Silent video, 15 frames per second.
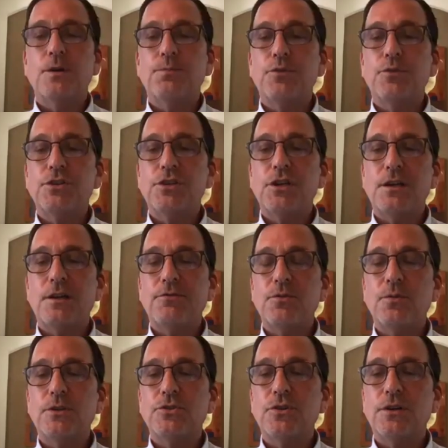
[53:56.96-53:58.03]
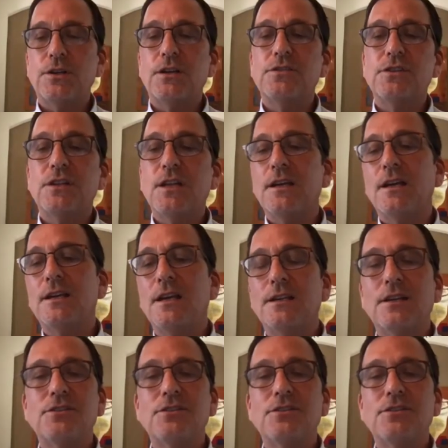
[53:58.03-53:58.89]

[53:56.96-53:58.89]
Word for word: appreciate everyone joining us today. Again,